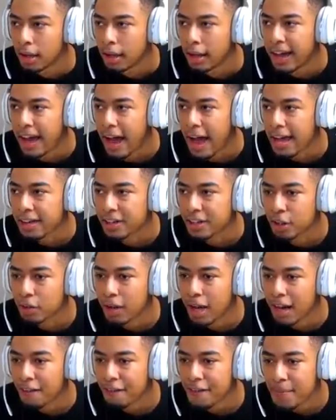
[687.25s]
Uh, I
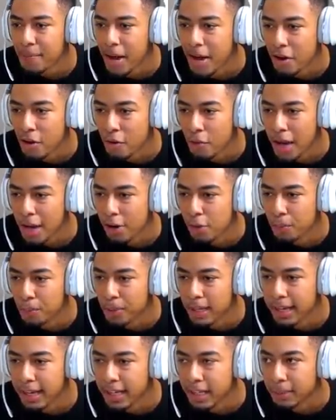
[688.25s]
do have it, but I don't I don't
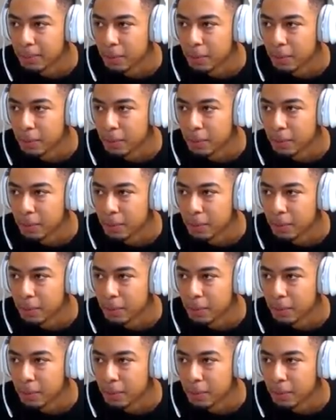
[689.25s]
play it